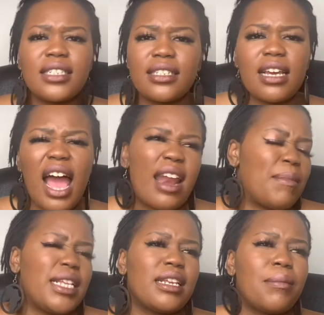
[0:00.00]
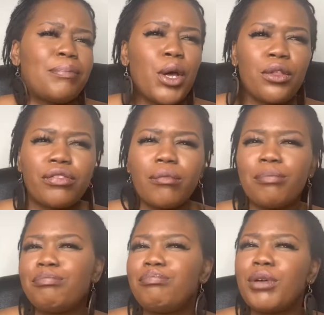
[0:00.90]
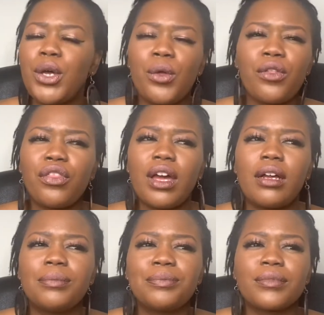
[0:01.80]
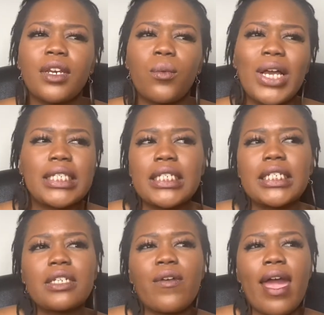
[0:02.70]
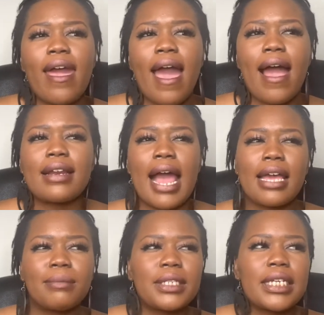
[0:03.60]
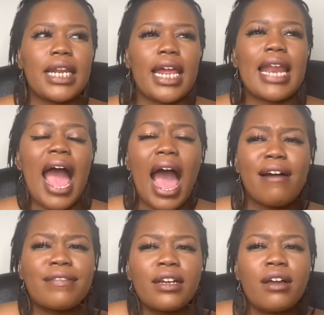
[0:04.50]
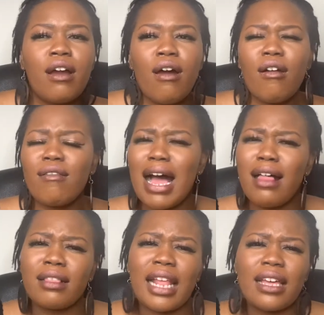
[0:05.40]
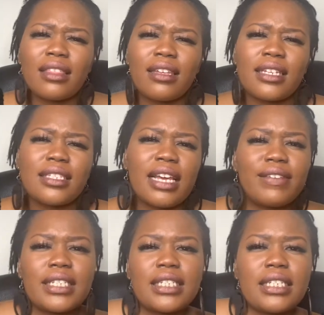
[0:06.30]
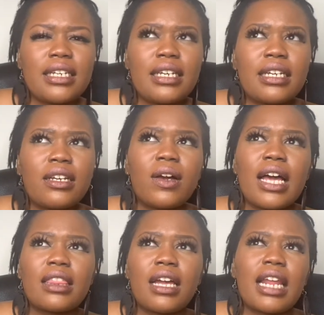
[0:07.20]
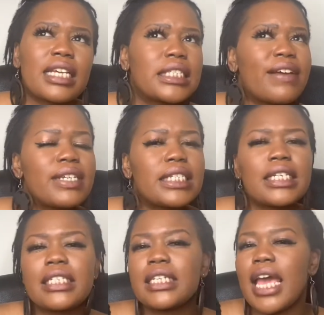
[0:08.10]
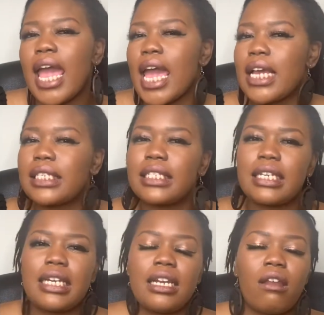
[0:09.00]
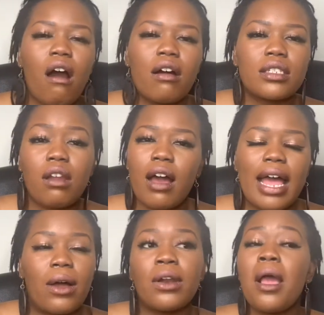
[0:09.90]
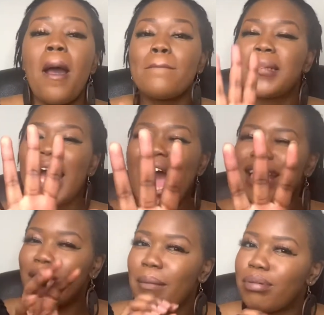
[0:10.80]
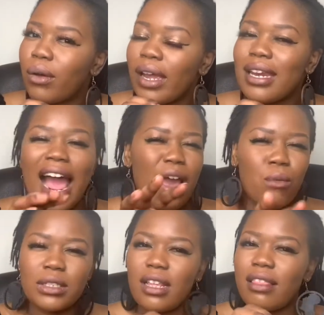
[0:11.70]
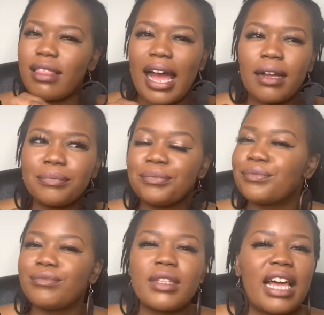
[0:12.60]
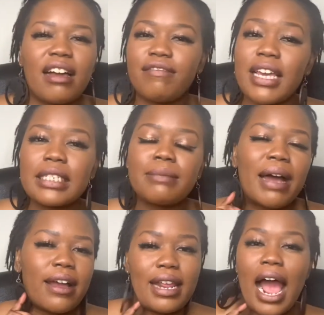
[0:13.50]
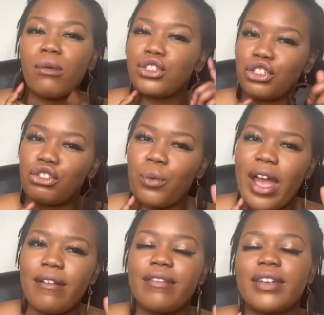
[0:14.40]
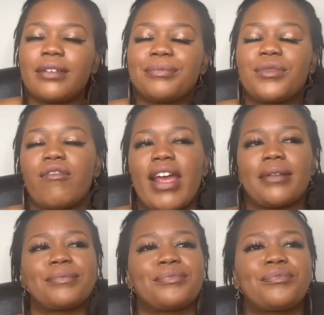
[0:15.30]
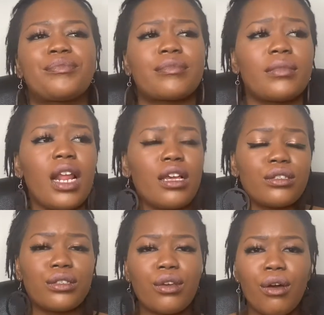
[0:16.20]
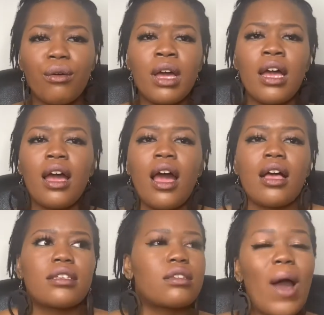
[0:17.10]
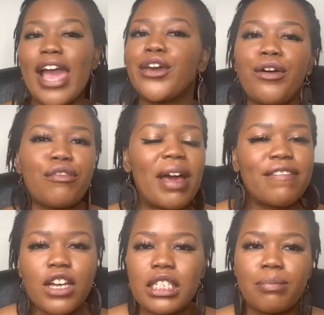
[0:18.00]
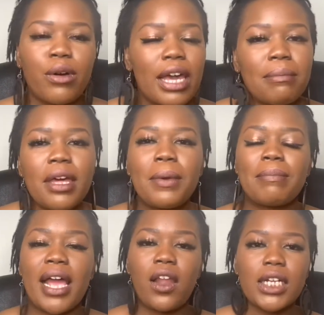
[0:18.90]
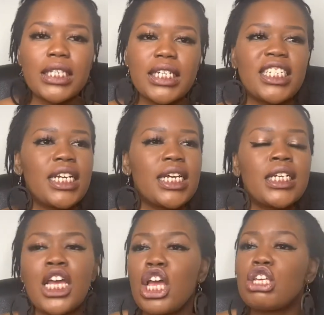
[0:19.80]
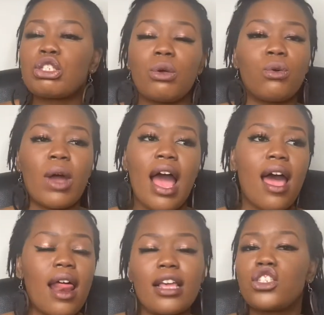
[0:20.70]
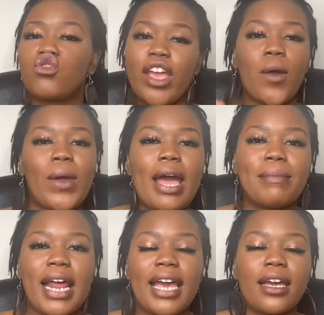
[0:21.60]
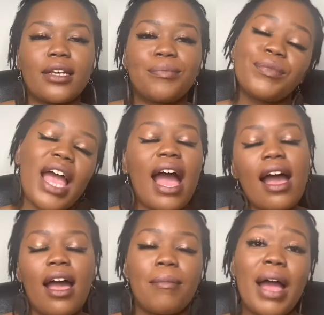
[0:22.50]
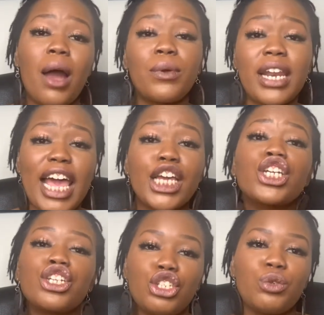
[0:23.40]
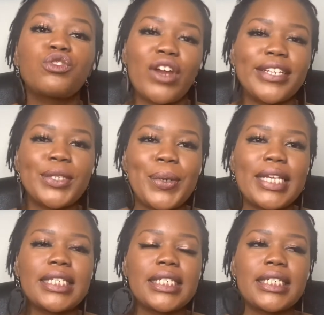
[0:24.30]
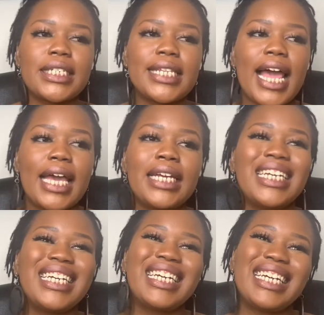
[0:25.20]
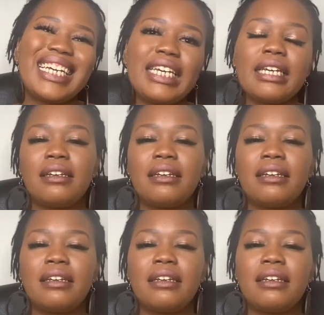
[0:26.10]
mean, both West Indie Ray and IMD Lane have around like the 70 to 80 lock count. But at point, I wasn't that phased about it. I was just aware of it, right? So I go for my first appointment with my loctician. So straight away I'm like, I would like 2-strand twist. She's like, eh.